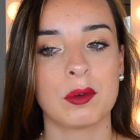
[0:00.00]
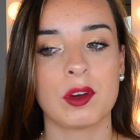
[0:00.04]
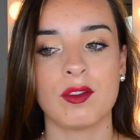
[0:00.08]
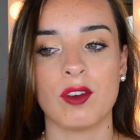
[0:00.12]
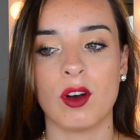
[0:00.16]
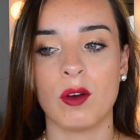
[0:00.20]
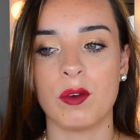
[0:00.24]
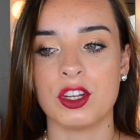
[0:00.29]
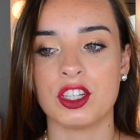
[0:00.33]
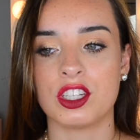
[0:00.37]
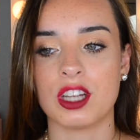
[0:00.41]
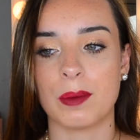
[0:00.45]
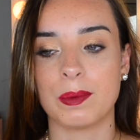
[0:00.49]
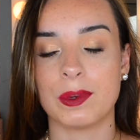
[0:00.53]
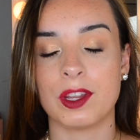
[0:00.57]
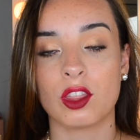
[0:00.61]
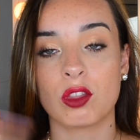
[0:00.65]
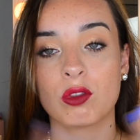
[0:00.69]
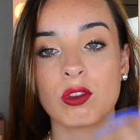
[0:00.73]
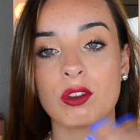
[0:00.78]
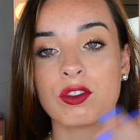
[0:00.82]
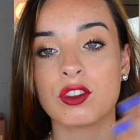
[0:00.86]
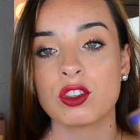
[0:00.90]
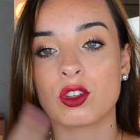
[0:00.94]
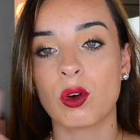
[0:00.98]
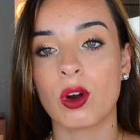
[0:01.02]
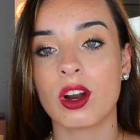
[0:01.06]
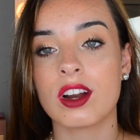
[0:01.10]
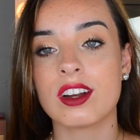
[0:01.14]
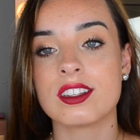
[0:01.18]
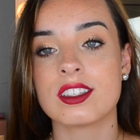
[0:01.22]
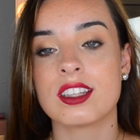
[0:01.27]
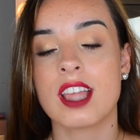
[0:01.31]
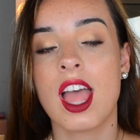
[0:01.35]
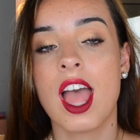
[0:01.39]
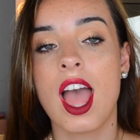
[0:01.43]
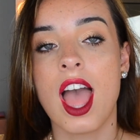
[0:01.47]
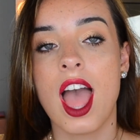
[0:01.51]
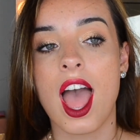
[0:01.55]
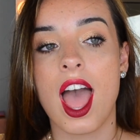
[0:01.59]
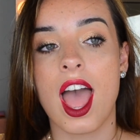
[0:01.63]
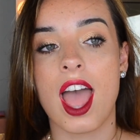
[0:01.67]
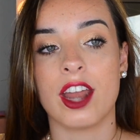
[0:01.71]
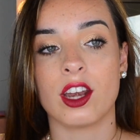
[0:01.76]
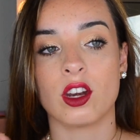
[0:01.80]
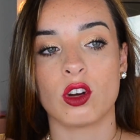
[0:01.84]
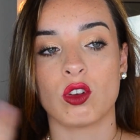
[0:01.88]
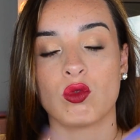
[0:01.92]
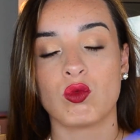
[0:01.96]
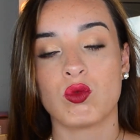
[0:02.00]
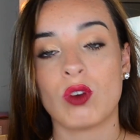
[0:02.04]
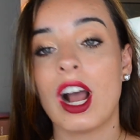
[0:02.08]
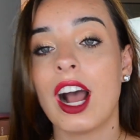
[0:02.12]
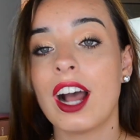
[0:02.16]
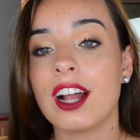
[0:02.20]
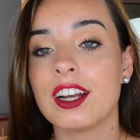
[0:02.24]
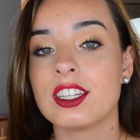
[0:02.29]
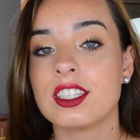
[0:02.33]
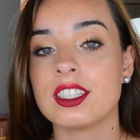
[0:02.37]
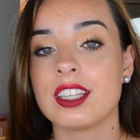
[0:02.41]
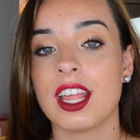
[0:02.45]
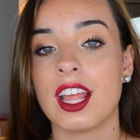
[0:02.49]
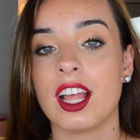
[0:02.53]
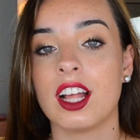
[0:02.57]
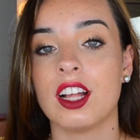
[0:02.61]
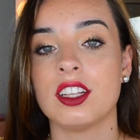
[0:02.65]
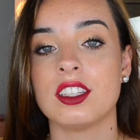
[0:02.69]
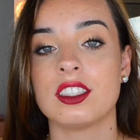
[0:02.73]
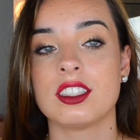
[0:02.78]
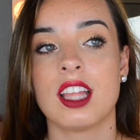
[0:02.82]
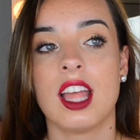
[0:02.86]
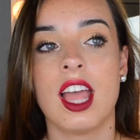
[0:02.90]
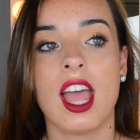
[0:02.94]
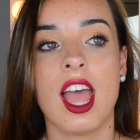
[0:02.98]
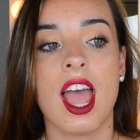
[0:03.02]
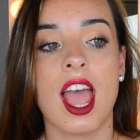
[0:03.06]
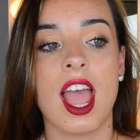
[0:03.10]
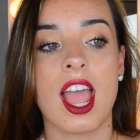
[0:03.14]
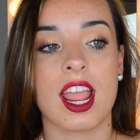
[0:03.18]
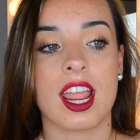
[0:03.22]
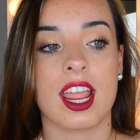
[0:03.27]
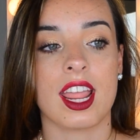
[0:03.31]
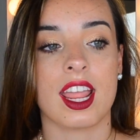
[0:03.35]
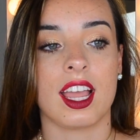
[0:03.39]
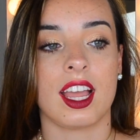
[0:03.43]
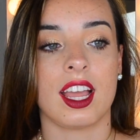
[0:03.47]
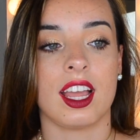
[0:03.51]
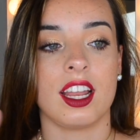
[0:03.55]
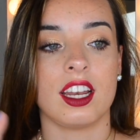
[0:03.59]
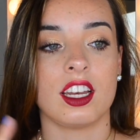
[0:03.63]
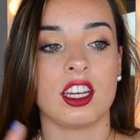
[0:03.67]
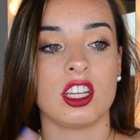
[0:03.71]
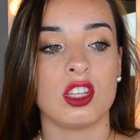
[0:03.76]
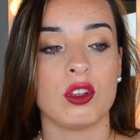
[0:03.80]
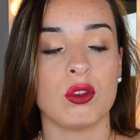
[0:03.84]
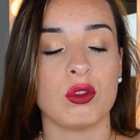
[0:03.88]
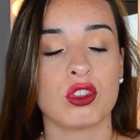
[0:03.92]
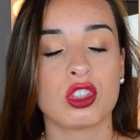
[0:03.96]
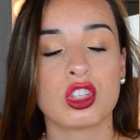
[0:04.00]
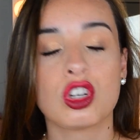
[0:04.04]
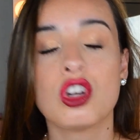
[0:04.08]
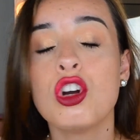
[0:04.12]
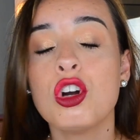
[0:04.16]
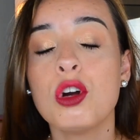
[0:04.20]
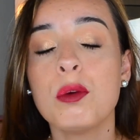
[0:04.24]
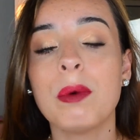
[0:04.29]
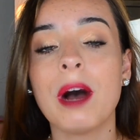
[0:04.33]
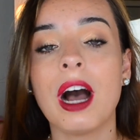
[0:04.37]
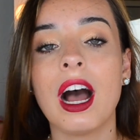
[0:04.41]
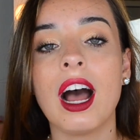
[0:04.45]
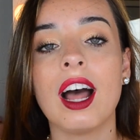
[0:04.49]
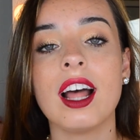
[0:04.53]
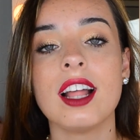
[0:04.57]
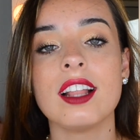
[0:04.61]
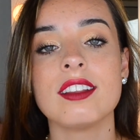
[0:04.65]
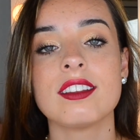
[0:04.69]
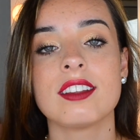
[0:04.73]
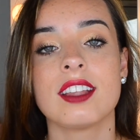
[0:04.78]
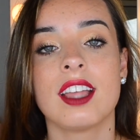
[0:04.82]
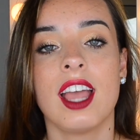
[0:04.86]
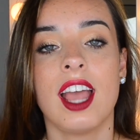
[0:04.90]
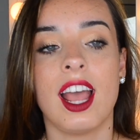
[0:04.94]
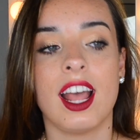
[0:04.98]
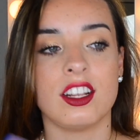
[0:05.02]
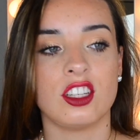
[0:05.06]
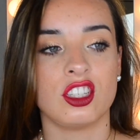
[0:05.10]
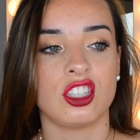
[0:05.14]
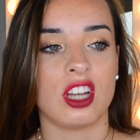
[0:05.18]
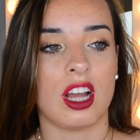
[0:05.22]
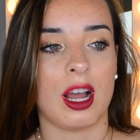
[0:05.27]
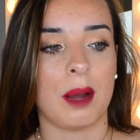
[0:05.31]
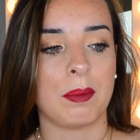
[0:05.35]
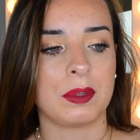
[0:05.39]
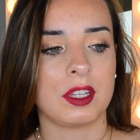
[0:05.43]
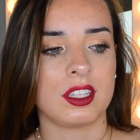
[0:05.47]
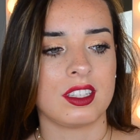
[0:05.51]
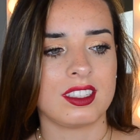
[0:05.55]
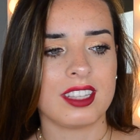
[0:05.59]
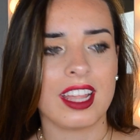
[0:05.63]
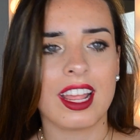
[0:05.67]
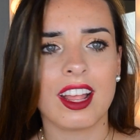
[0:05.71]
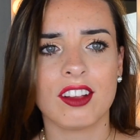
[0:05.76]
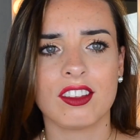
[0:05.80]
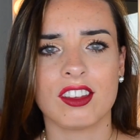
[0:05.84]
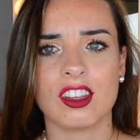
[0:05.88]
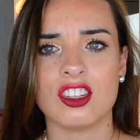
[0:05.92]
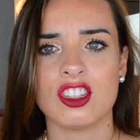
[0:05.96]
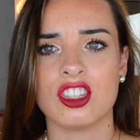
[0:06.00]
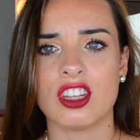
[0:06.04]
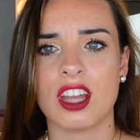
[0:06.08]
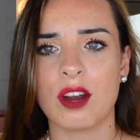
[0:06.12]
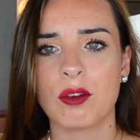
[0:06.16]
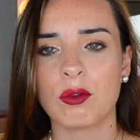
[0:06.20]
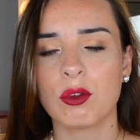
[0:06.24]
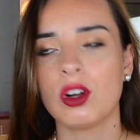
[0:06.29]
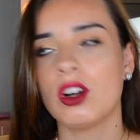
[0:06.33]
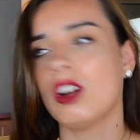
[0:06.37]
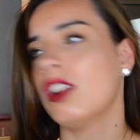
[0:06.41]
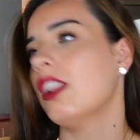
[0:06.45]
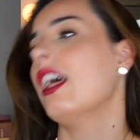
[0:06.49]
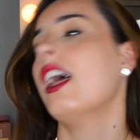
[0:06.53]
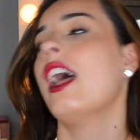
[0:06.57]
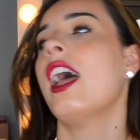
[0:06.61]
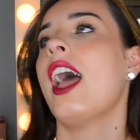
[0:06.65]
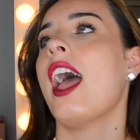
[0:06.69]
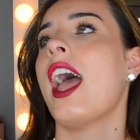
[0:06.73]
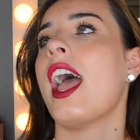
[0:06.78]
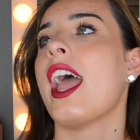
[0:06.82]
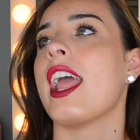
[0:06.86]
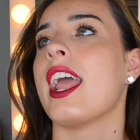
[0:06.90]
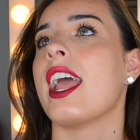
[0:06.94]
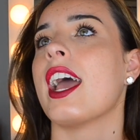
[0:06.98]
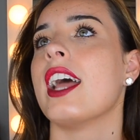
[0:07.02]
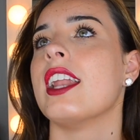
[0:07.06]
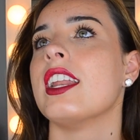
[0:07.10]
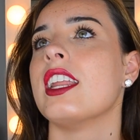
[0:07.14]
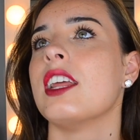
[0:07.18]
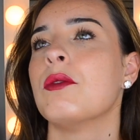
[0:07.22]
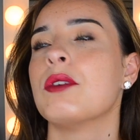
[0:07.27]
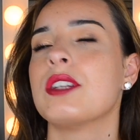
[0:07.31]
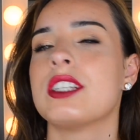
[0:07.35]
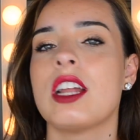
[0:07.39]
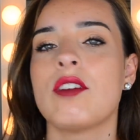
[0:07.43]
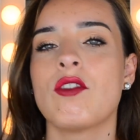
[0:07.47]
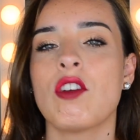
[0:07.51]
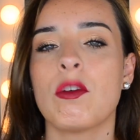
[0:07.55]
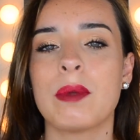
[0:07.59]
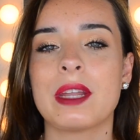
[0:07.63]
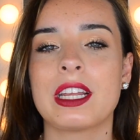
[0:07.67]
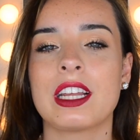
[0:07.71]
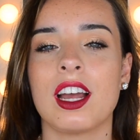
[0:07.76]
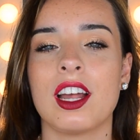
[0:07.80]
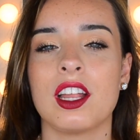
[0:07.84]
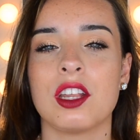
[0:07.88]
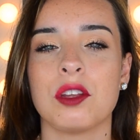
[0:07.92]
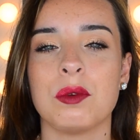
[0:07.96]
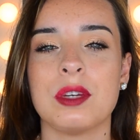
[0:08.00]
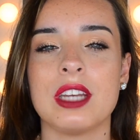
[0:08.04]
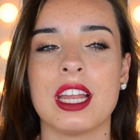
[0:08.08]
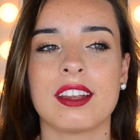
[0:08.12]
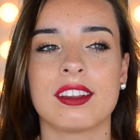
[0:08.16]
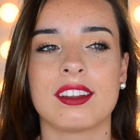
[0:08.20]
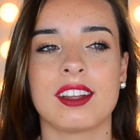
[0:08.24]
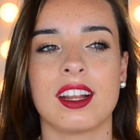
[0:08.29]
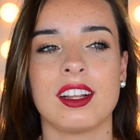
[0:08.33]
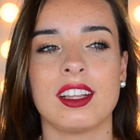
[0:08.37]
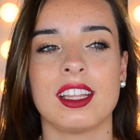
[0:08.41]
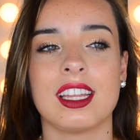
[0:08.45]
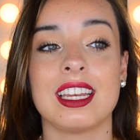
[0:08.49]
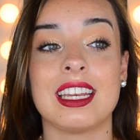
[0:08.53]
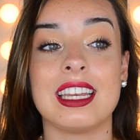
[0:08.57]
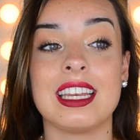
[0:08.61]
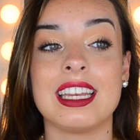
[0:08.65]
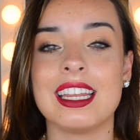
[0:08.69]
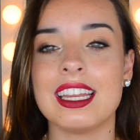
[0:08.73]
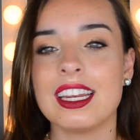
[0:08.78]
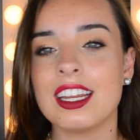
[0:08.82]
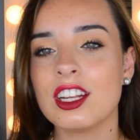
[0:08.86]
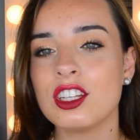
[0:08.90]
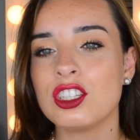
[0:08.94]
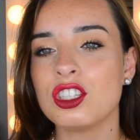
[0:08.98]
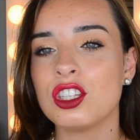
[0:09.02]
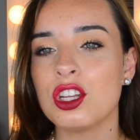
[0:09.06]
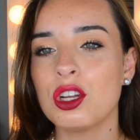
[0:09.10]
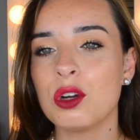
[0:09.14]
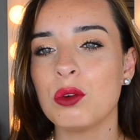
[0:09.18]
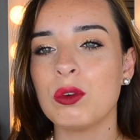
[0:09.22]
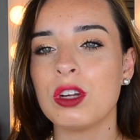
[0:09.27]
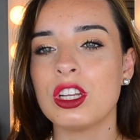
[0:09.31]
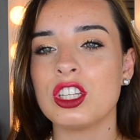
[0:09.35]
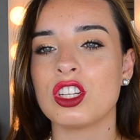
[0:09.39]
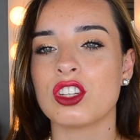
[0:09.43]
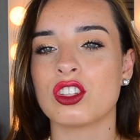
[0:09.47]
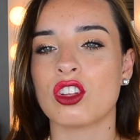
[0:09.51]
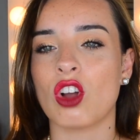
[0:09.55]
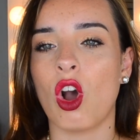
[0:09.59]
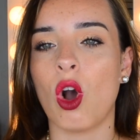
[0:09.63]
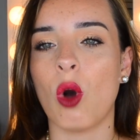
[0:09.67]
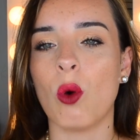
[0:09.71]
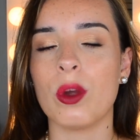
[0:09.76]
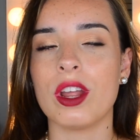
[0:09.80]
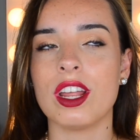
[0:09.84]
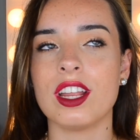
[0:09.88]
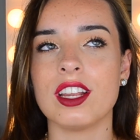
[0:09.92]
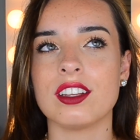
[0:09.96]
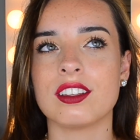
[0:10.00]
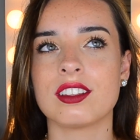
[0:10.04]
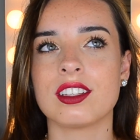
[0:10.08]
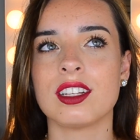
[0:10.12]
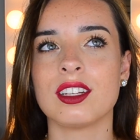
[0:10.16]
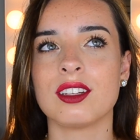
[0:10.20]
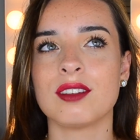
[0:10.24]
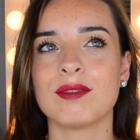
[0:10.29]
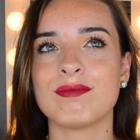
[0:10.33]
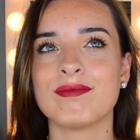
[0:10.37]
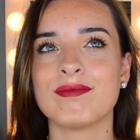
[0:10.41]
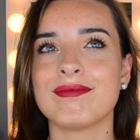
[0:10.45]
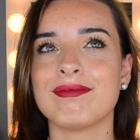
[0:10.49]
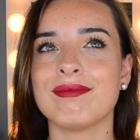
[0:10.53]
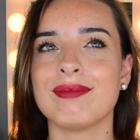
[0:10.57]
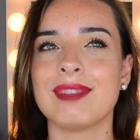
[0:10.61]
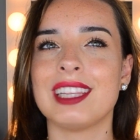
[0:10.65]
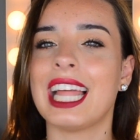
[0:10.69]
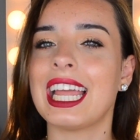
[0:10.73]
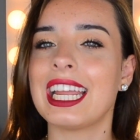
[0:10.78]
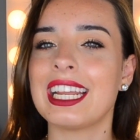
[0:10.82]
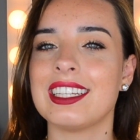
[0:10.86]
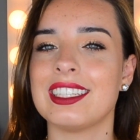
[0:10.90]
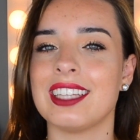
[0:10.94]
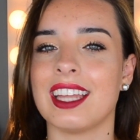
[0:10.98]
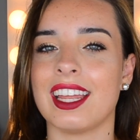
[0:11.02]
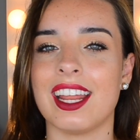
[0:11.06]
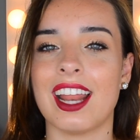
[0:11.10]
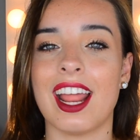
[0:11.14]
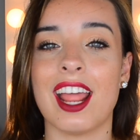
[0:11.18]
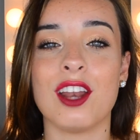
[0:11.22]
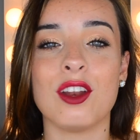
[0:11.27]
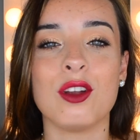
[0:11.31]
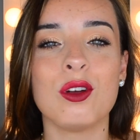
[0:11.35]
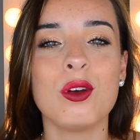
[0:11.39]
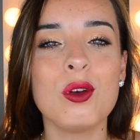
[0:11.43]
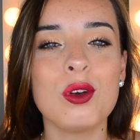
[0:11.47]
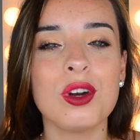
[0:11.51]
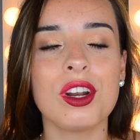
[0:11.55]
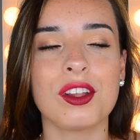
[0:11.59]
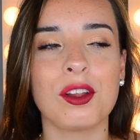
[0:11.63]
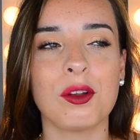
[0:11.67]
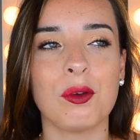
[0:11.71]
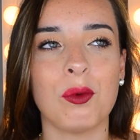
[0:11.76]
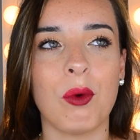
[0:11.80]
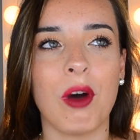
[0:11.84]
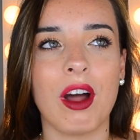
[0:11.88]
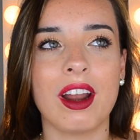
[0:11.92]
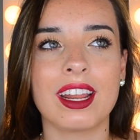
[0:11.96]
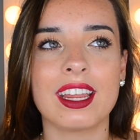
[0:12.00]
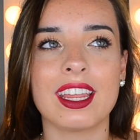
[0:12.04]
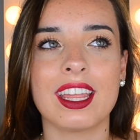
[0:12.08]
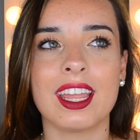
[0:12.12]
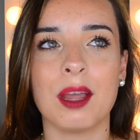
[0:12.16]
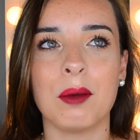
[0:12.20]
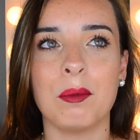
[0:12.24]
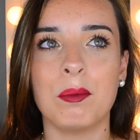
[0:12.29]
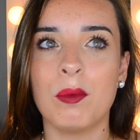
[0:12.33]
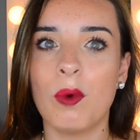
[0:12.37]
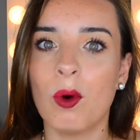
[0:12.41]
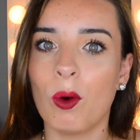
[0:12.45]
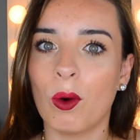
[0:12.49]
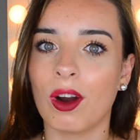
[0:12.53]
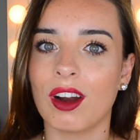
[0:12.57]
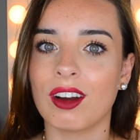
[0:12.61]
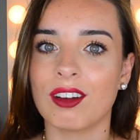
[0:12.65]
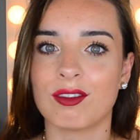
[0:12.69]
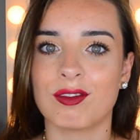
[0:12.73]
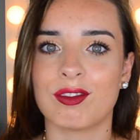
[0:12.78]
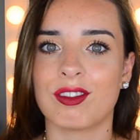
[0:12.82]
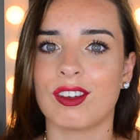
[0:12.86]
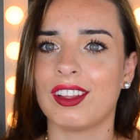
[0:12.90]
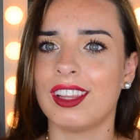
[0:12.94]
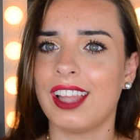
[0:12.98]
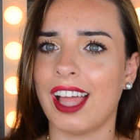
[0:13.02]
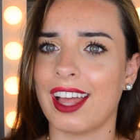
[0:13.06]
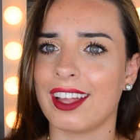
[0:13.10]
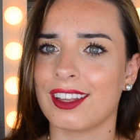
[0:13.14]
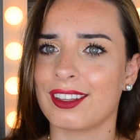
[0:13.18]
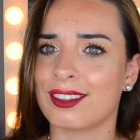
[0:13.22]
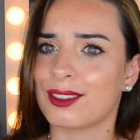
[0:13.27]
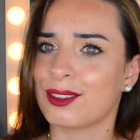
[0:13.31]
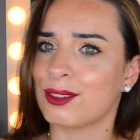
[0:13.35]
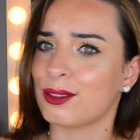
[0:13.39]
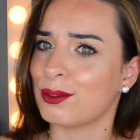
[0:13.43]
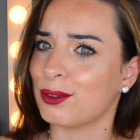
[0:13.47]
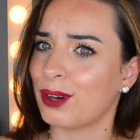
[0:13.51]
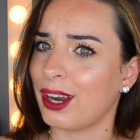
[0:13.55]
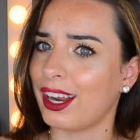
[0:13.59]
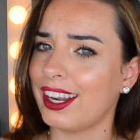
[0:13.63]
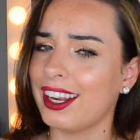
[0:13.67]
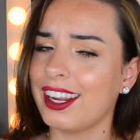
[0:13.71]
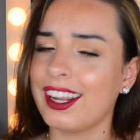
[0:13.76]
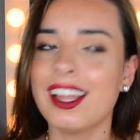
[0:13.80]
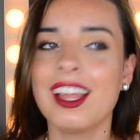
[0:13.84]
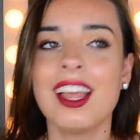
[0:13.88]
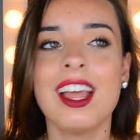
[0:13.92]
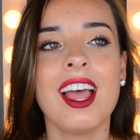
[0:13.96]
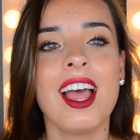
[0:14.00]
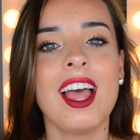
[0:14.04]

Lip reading: We've always shopped at thrift stores and garage sales and used coupons and shopped sales in general, and it was never because we necessarily needed to. We just always liked it, and who doesn't want to get more for less, right?